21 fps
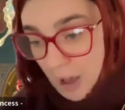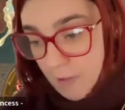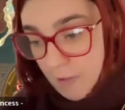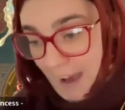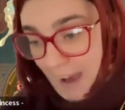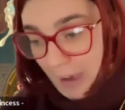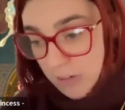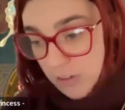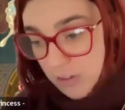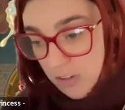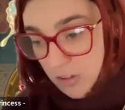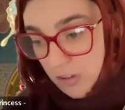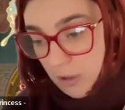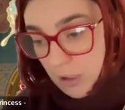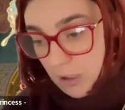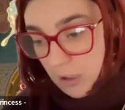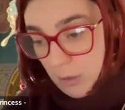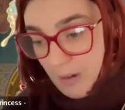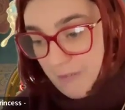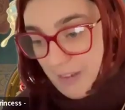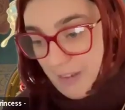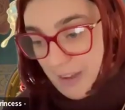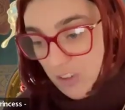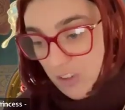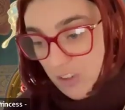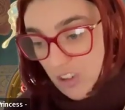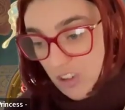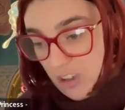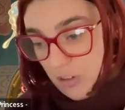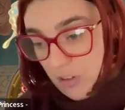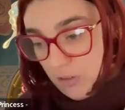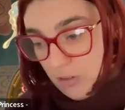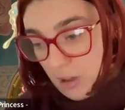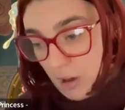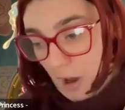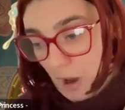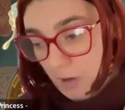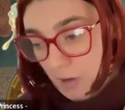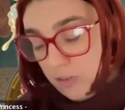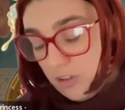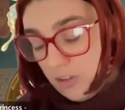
her actions within Tudor